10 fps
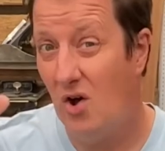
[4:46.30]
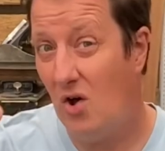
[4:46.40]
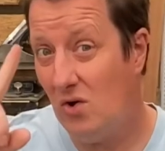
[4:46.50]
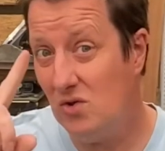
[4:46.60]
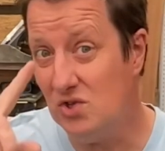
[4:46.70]

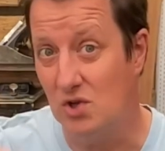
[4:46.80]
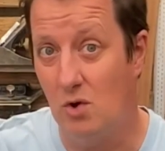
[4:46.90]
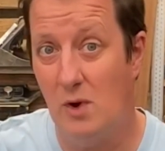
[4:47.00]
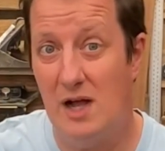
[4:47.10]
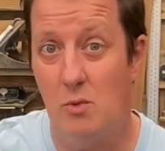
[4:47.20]
Also,
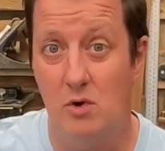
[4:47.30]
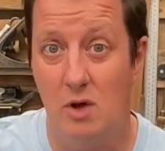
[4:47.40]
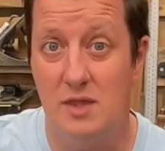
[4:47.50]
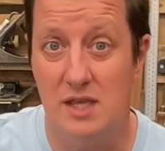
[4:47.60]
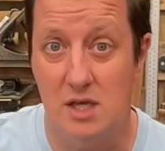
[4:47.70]
while we're
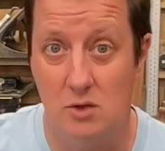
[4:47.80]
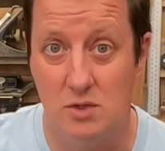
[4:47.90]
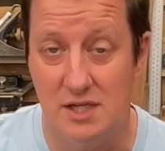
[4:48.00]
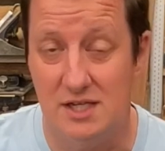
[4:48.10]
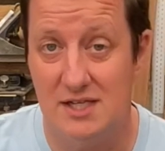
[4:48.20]
on the
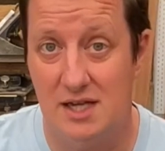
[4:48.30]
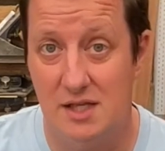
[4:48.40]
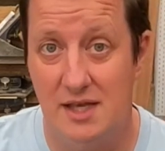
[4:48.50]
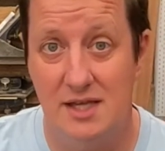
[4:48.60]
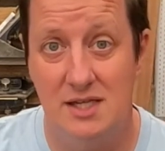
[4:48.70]
acoustic side
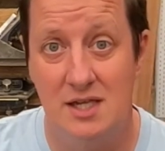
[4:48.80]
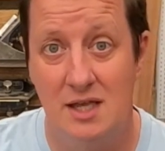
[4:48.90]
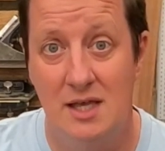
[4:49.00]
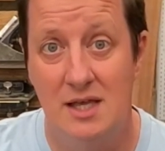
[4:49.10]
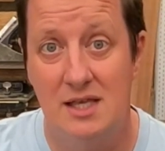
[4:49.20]
of things,
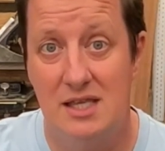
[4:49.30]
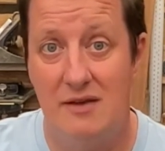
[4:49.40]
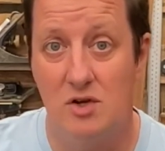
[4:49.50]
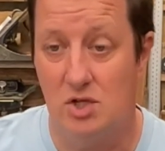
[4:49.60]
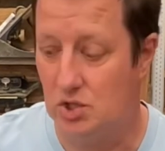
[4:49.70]

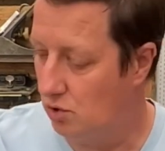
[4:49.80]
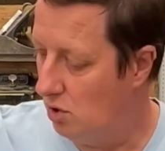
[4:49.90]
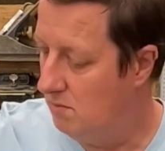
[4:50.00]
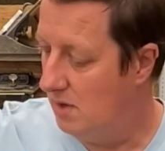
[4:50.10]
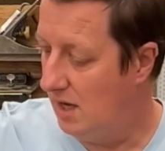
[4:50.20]
give it a
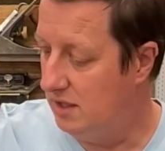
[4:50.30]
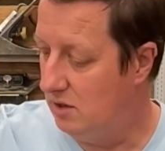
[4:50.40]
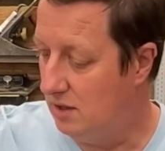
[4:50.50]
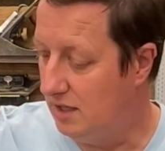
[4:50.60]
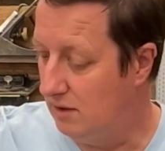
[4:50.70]
strum and
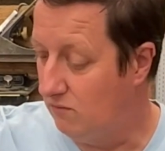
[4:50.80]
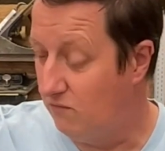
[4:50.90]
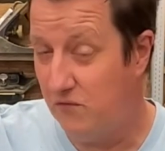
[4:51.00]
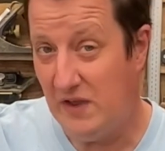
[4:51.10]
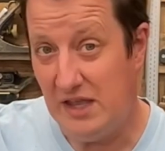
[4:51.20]
you can
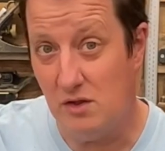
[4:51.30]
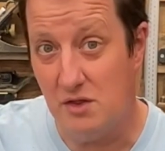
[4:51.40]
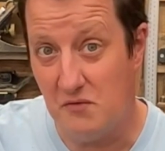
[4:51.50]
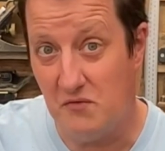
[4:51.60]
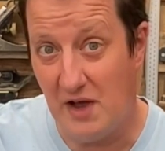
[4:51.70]
feel
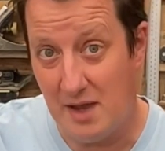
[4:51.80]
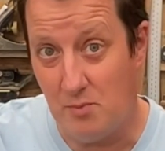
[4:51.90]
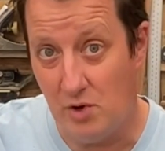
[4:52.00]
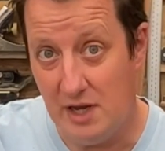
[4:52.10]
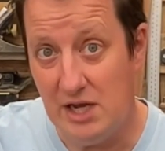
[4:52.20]
the
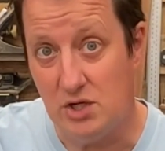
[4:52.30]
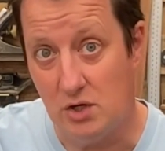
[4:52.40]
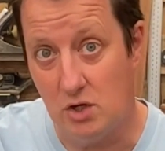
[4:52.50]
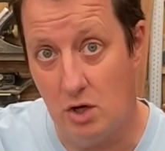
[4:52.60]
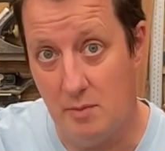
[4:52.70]

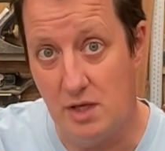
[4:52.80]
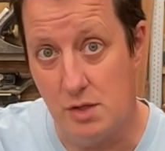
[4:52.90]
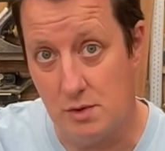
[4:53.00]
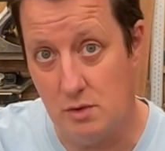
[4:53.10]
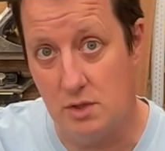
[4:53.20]
vibration coming
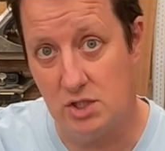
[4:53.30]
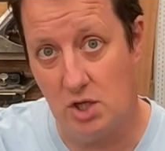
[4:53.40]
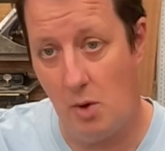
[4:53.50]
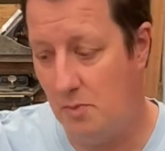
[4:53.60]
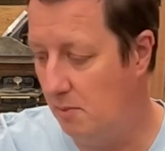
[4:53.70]
through the
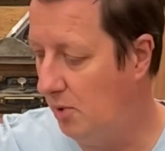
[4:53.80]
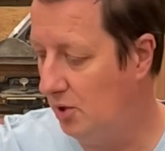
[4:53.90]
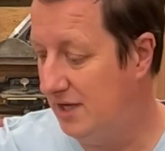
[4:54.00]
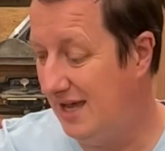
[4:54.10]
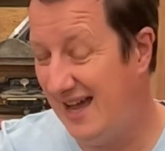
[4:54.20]
top,
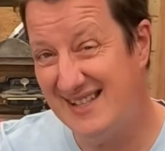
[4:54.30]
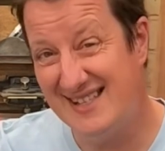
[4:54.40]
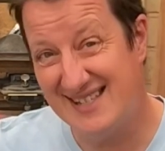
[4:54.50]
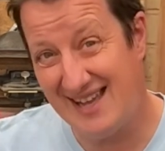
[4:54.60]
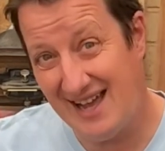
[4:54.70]
body
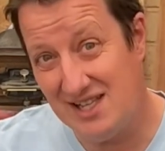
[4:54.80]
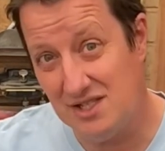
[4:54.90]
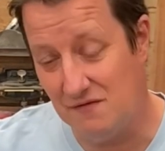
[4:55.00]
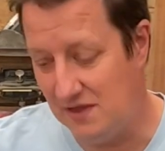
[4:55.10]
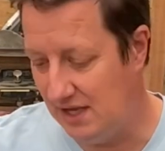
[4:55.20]
and
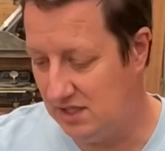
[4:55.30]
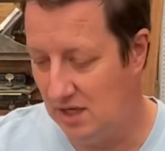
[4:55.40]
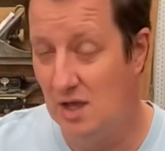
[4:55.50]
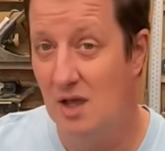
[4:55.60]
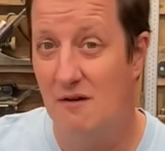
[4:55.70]
sides of this
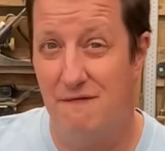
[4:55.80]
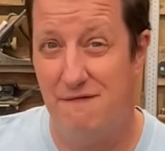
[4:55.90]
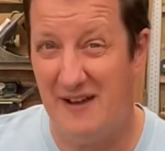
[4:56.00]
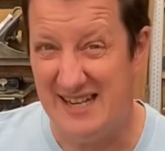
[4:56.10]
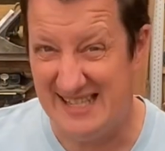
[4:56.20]

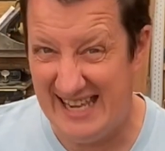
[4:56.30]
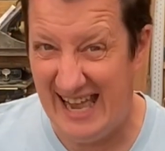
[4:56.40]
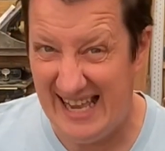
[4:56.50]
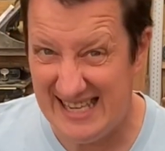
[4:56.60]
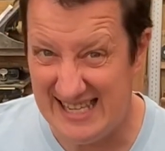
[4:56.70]

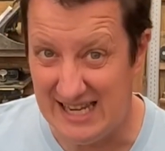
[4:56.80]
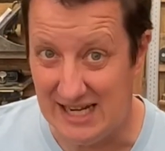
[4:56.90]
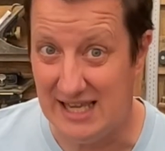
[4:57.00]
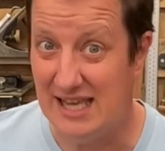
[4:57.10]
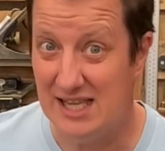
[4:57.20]

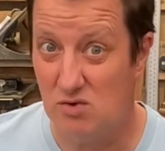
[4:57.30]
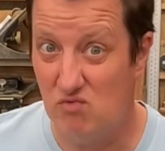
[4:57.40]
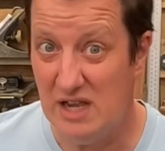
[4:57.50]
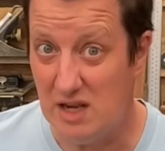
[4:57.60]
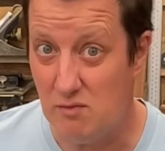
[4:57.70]
fantastically. It's
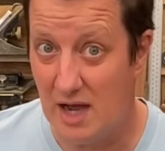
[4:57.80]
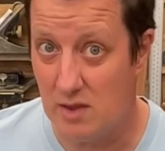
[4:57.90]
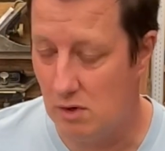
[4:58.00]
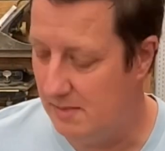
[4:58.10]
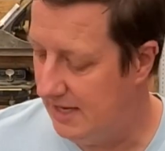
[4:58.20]
really
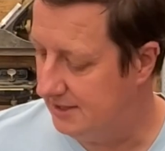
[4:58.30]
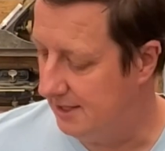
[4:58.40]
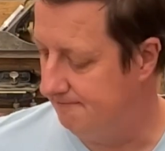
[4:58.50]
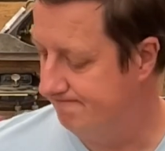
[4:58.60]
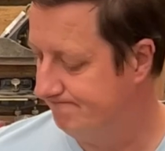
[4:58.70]
rather
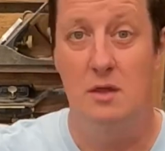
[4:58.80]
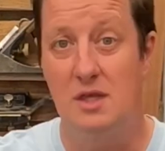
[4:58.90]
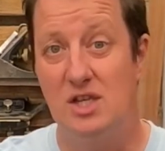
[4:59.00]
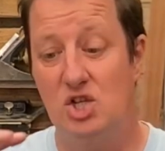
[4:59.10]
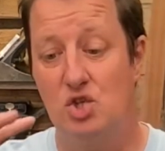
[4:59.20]
amazing.
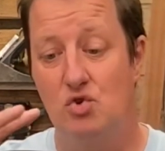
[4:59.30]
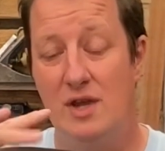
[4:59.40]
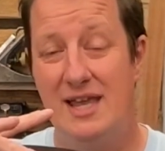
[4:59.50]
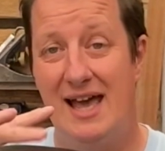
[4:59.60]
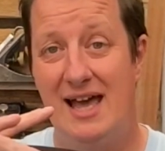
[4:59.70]
The
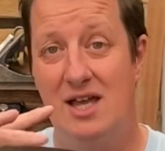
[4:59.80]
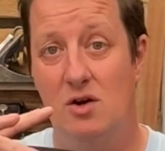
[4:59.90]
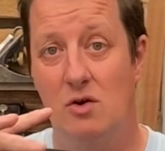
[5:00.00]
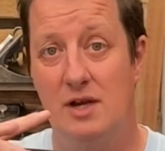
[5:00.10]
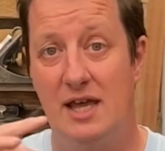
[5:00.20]
string
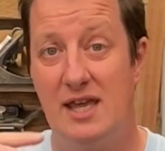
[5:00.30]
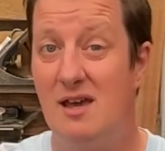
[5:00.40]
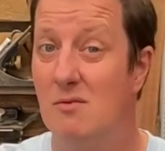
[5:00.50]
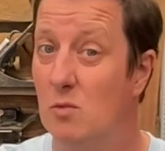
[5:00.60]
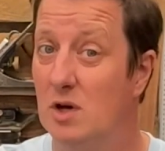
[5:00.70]
anchor on
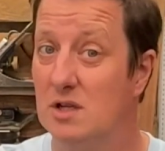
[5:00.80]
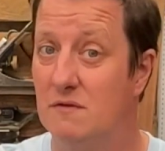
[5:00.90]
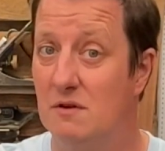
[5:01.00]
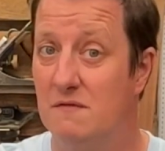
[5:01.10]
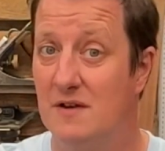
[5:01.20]
here works
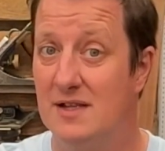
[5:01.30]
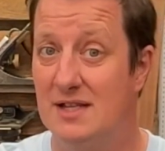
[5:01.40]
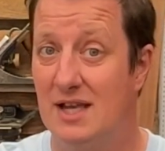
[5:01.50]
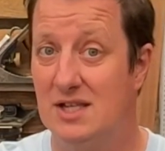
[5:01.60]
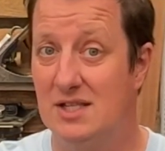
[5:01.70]
for a
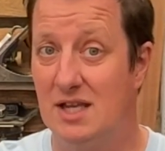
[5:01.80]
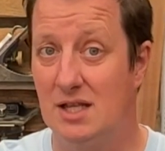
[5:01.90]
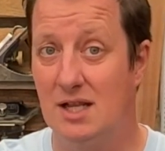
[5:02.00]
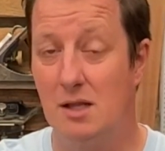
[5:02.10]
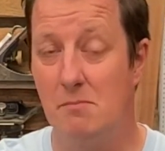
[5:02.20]

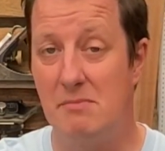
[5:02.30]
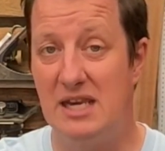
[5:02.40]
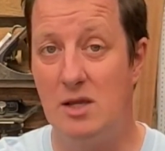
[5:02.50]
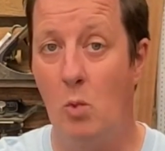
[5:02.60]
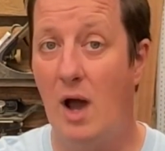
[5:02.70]
fantastic little
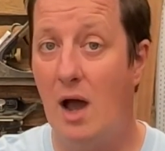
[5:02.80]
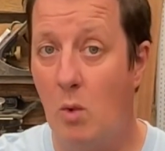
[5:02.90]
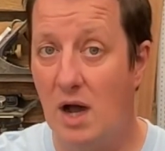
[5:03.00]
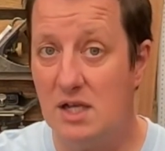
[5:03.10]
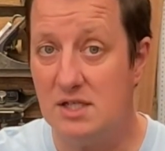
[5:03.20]
mini
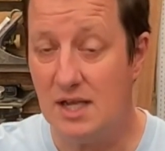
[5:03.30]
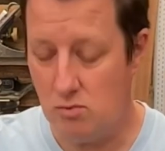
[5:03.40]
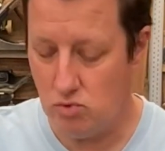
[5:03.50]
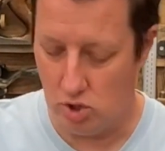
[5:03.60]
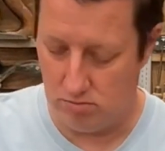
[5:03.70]
wah-wah sound.